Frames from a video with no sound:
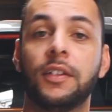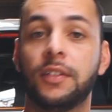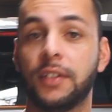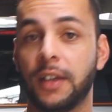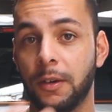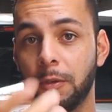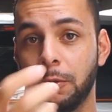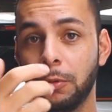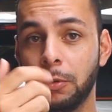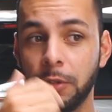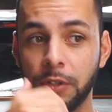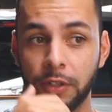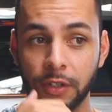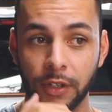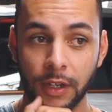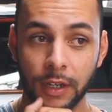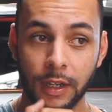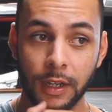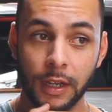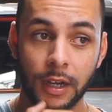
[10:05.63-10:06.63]
Saud,
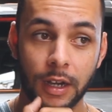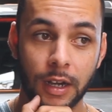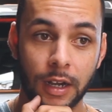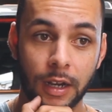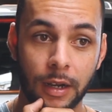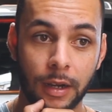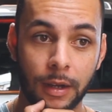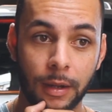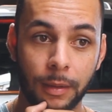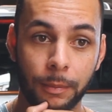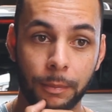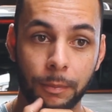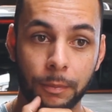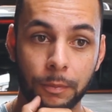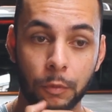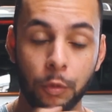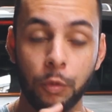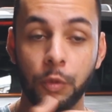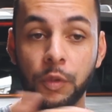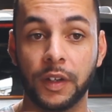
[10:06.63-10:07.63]

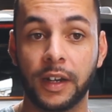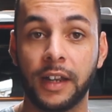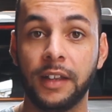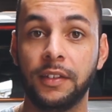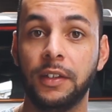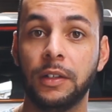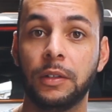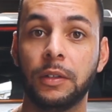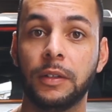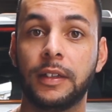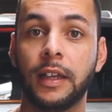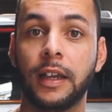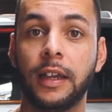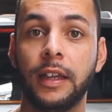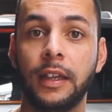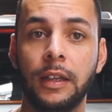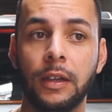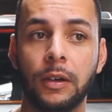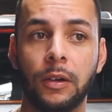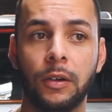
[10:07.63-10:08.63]
who's racing
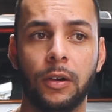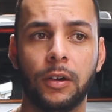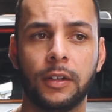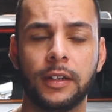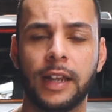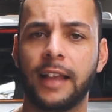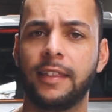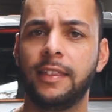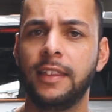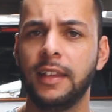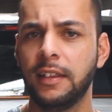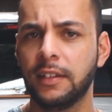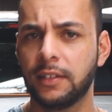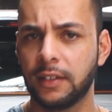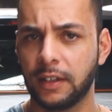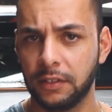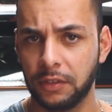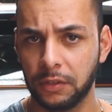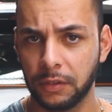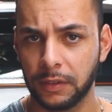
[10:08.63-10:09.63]
today on, I think he's
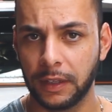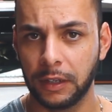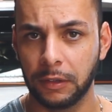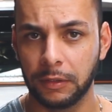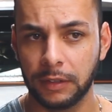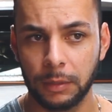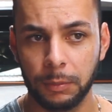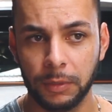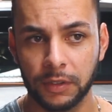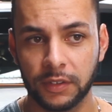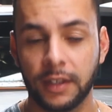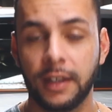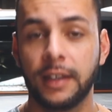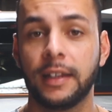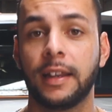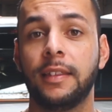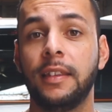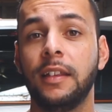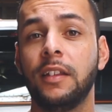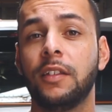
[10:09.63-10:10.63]
racing today on MSA,
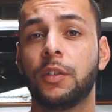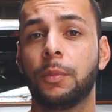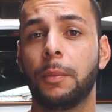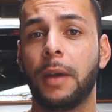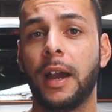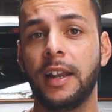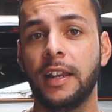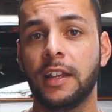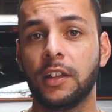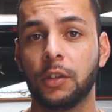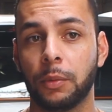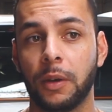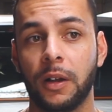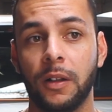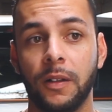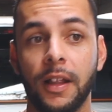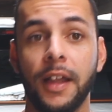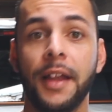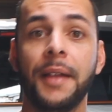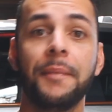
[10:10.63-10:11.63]
and I think Smiley as
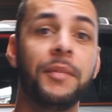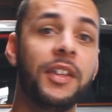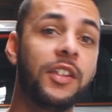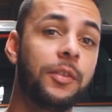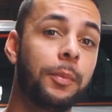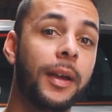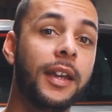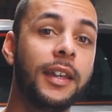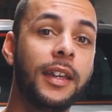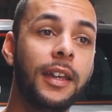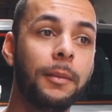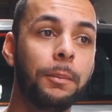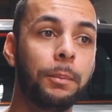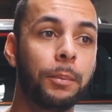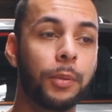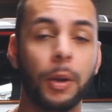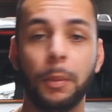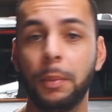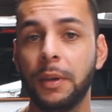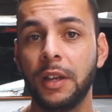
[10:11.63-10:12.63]
well, is making
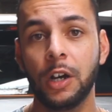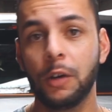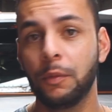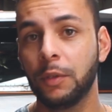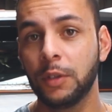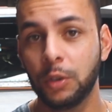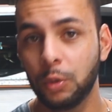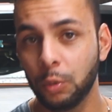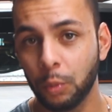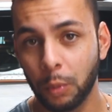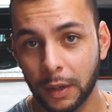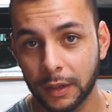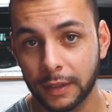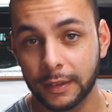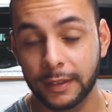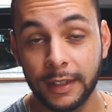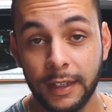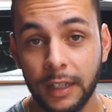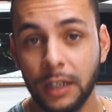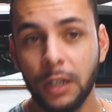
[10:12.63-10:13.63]
probably over
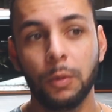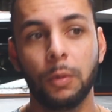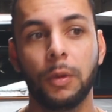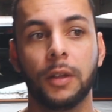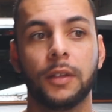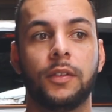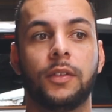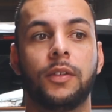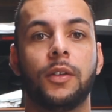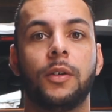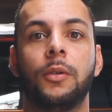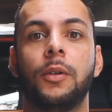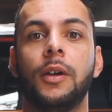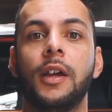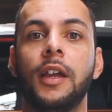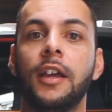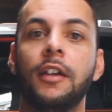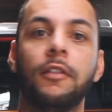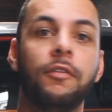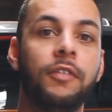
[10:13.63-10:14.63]
200 kilowatts. So
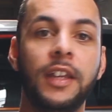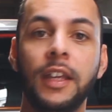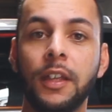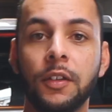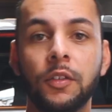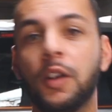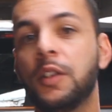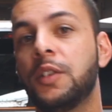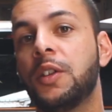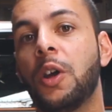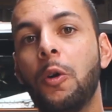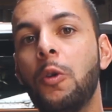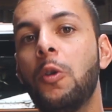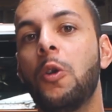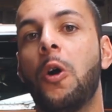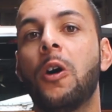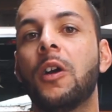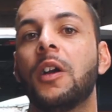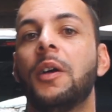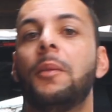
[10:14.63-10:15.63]
these are no
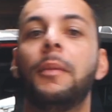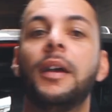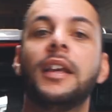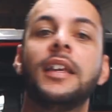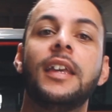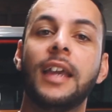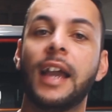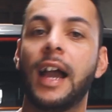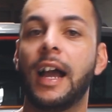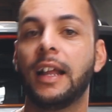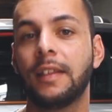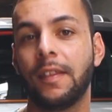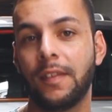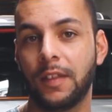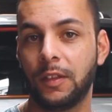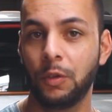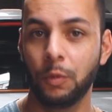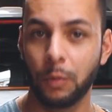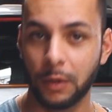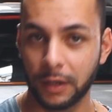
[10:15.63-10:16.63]
longer making under
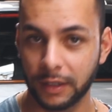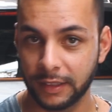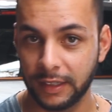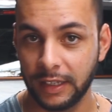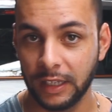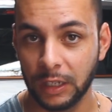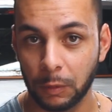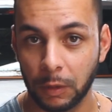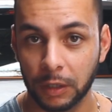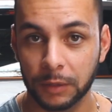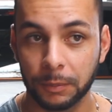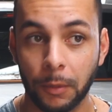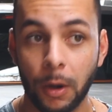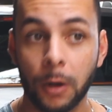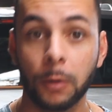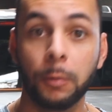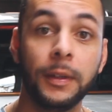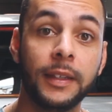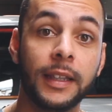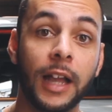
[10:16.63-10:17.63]
the 200 kilowatt
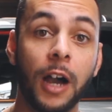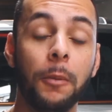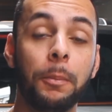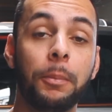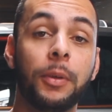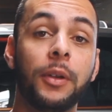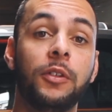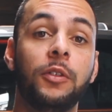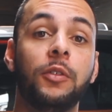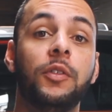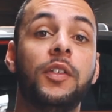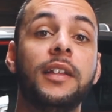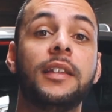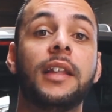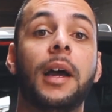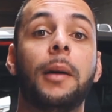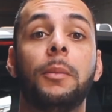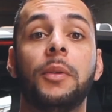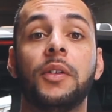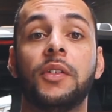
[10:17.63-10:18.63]
mark. We're now producing
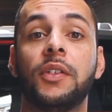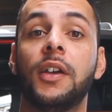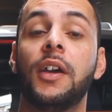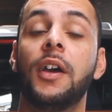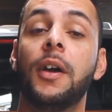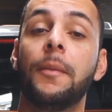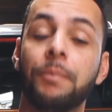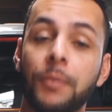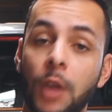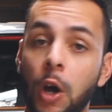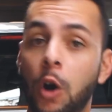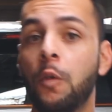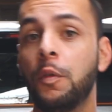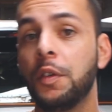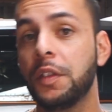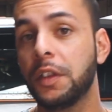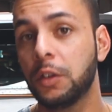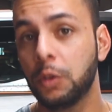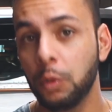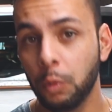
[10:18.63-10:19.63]
numbers
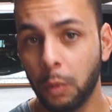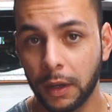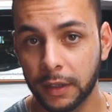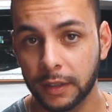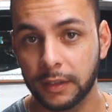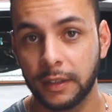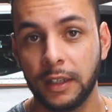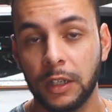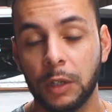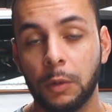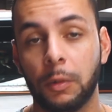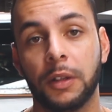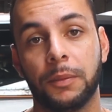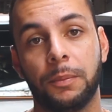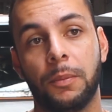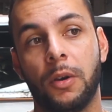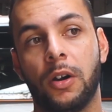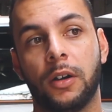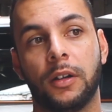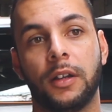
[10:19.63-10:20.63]
over the 200
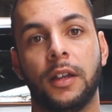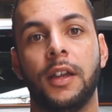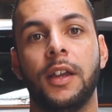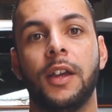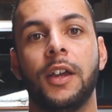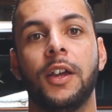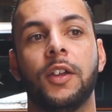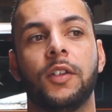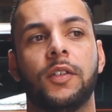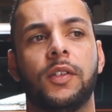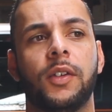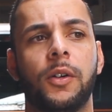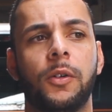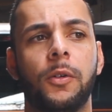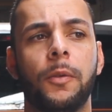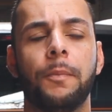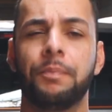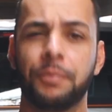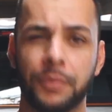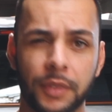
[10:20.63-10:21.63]
kilowatt mark.
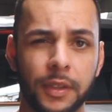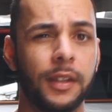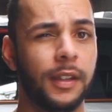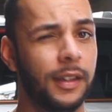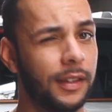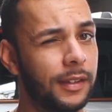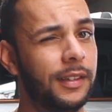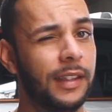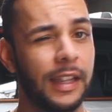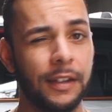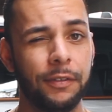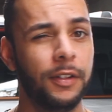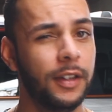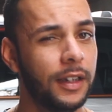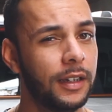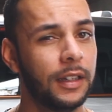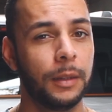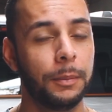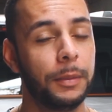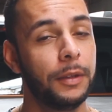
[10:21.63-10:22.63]
So it's
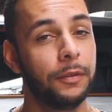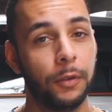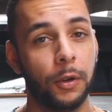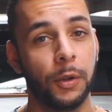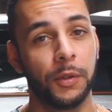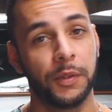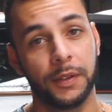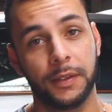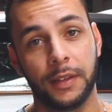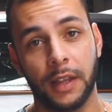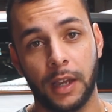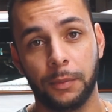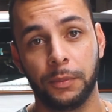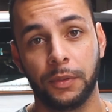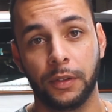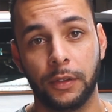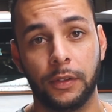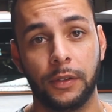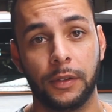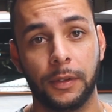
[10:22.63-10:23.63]
definitely going to be faster times
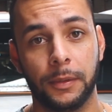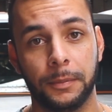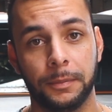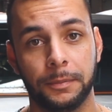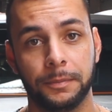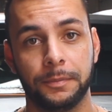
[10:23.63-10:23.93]
this year.